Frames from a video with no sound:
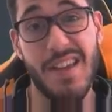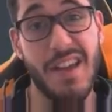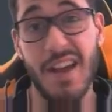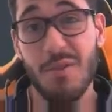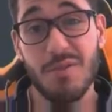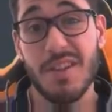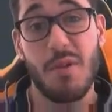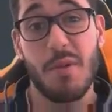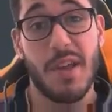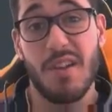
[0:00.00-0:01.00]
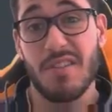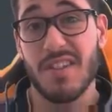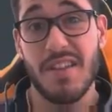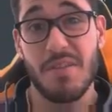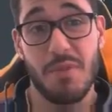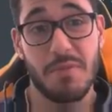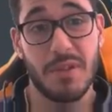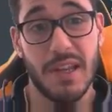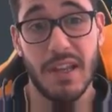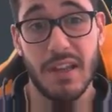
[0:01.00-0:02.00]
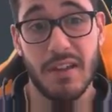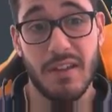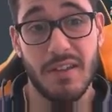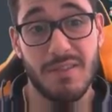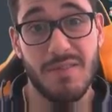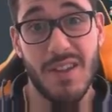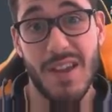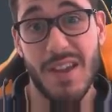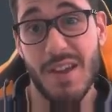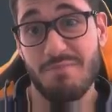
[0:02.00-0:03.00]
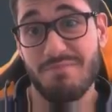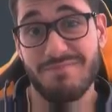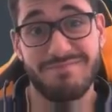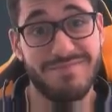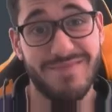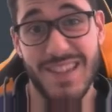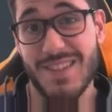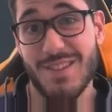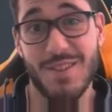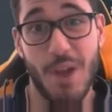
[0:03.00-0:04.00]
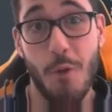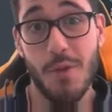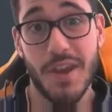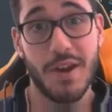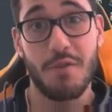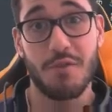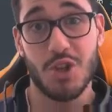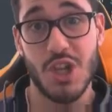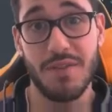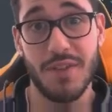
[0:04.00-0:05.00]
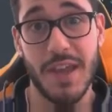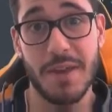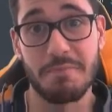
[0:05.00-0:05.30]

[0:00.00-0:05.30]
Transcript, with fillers: I don't see why we can't stay in the Premier League. Um, let's just hope we can overachieve again.